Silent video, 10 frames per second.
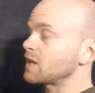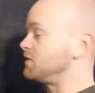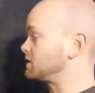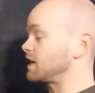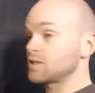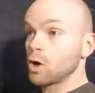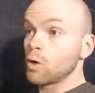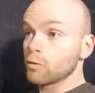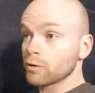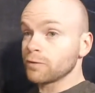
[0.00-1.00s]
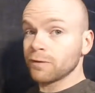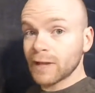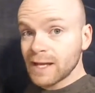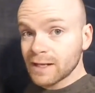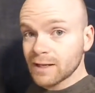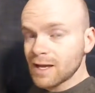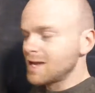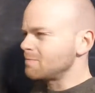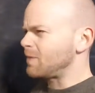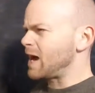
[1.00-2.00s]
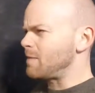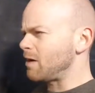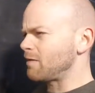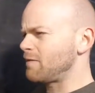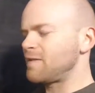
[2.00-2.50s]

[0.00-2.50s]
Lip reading: in this case, overinflated by about